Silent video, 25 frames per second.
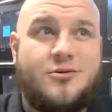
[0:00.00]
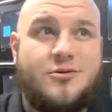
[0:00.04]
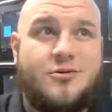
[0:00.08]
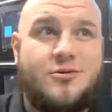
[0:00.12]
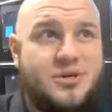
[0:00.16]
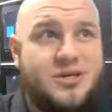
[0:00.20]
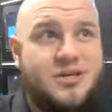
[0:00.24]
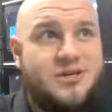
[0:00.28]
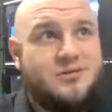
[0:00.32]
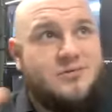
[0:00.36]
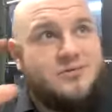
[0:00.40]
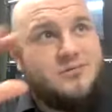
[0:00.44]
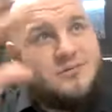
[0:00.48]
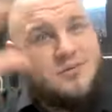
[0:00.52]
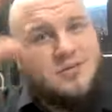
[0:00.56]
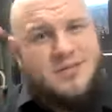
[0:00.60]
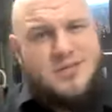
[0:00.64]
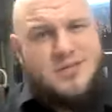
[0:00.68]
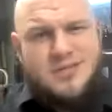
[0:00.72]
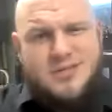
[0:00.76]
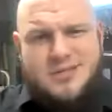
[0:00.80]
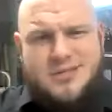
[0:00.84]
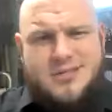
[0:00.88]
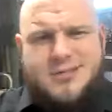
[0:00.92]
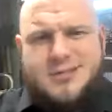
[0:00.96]
a big
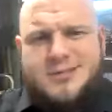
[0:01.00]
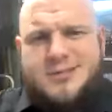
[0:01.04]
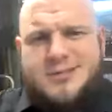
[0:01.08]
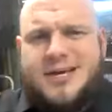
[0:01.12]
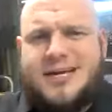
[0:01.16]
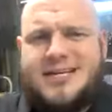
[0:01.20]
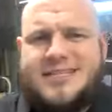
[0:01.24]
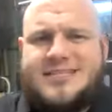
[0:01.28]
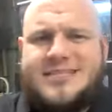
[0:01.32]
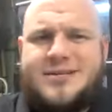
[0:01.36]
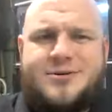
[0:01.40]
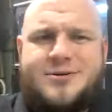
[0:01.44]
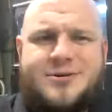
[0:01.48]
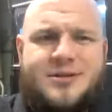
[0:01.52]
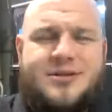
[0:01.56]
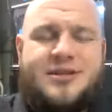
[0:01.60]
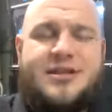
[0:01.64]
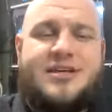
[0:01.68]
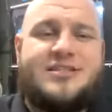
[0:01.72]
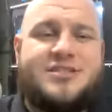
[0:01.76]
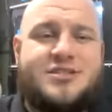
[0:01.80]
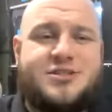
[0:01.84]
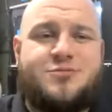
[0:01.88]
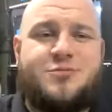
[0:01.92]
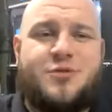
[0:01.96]
idea,
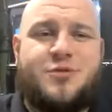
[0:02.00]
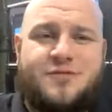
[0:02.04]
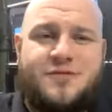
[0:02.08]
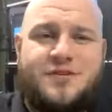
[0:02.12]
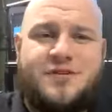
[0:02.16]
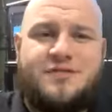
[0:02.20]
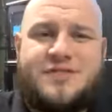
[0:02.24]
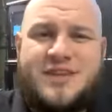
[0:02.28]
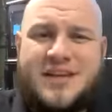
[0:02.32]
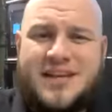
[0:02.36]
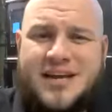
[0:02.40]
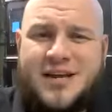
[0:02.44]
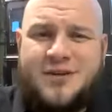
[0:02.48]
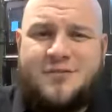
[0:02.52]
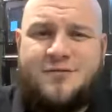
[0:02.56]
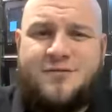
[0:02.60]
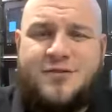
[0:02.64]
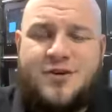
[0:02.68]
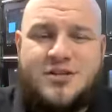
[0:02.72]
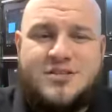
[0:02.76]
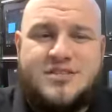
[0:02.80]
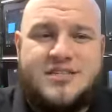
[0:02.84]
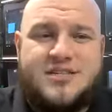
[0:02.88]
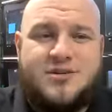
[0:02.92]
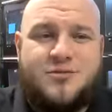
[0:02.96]
like just where VivTech kind of
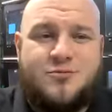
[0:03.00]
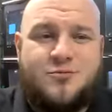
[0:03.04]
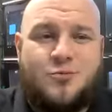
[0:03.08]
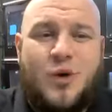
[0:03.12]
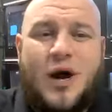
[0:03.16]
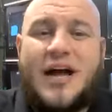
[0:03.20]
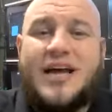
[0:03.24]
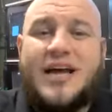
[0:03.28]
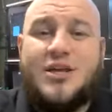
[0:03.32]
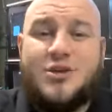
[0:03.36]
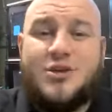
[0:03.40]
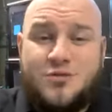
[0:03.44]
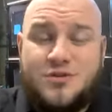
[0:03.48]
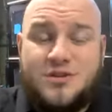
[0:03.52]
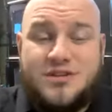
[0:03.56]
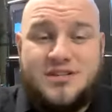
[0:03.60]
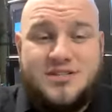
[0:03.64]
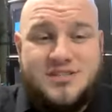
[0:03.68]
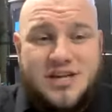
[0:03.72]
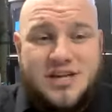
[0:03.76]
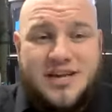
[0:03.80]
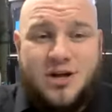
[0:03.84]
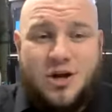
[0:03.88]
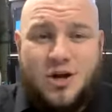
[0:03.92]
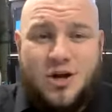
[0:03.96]
falls in, and why you
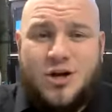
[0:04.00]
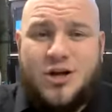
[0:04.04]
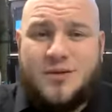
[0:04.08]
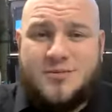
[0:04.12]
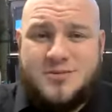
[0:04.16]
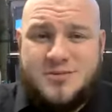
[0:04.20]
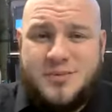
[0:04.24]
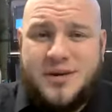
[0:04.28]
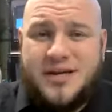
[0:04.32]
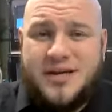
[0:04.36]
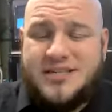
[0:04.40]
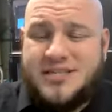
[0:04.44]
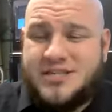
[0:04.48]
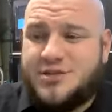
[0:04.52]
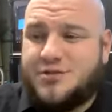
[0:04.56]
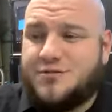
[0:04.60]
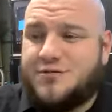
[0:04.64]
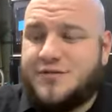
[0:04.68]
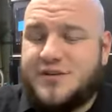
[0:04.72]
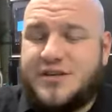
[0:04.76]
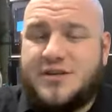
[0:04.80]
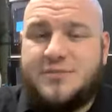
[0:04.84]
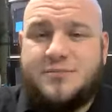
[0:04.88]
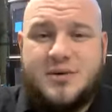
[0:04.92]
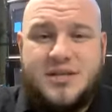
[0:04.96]
this kind of all comes back to
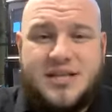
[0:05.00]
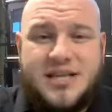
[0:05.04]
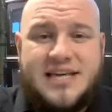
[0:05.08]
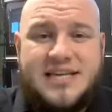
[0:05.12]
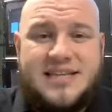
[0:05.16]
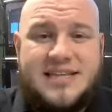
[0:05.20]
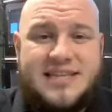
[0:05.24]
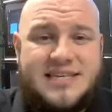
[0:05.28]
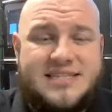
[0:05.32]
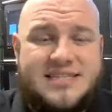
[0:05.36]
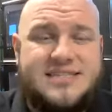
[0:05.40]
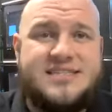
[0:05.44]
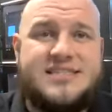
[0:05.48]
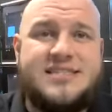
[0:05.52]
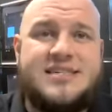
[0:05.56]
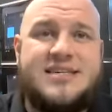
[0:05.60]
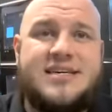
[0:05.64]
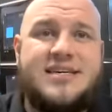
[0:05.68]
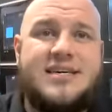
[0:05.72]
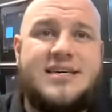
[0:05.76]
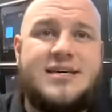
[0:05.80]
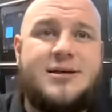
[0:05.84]
UV. But like that's